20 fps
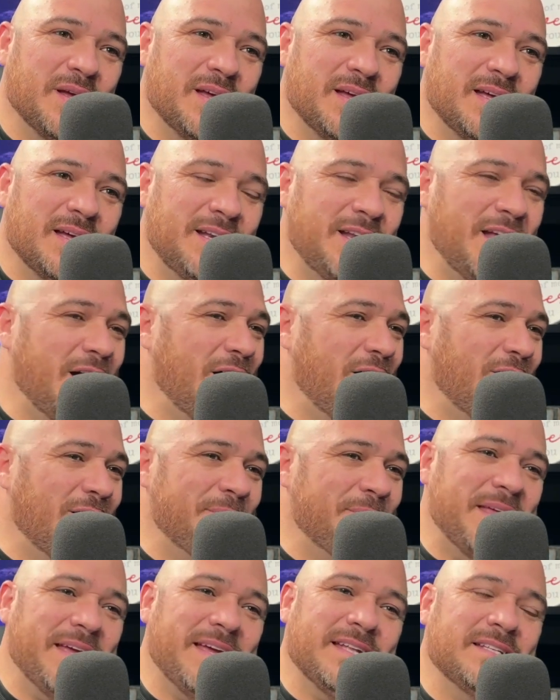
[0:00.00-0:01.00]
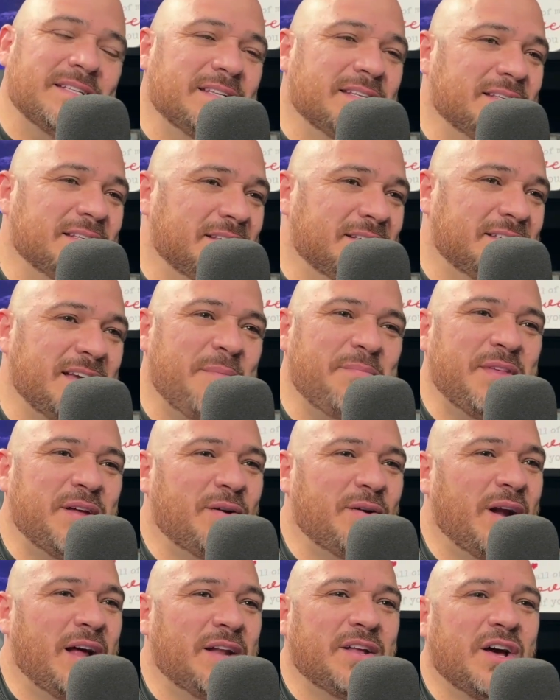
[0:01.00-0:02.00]
No, I'm thinking something
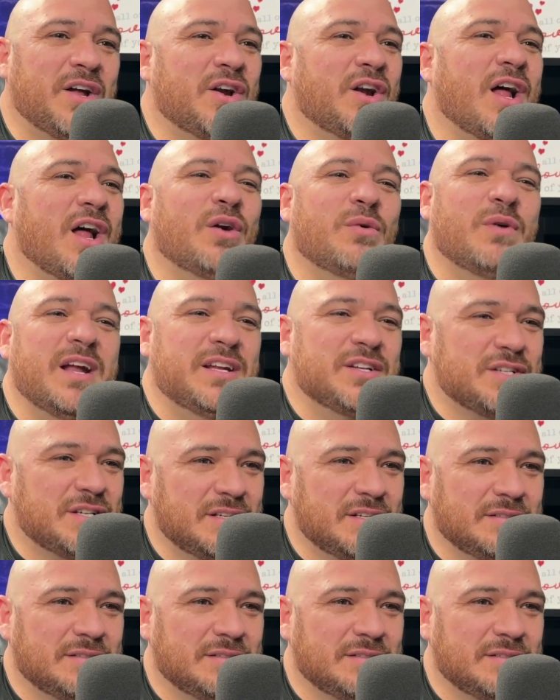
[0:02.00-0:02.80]
around the $100 range.